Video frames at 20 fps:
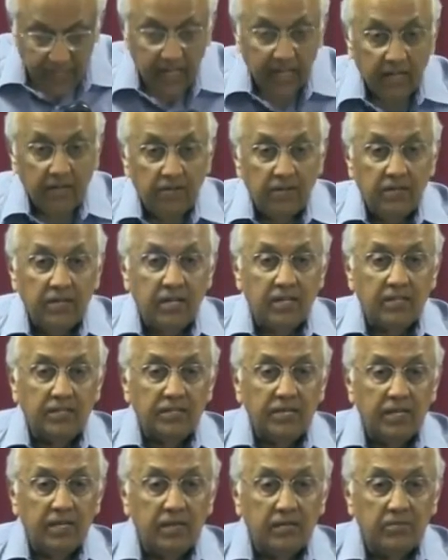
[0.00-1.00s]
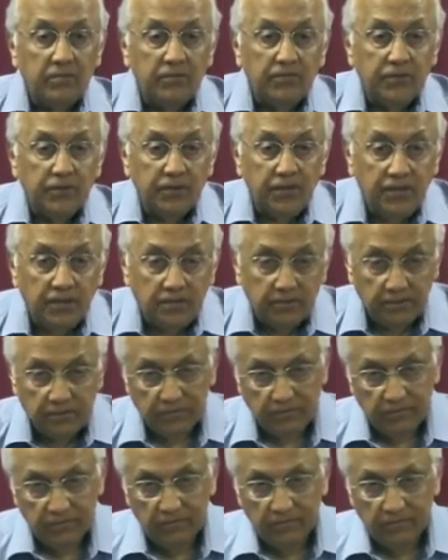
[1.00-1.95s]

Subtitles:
get into God's kingdom before you.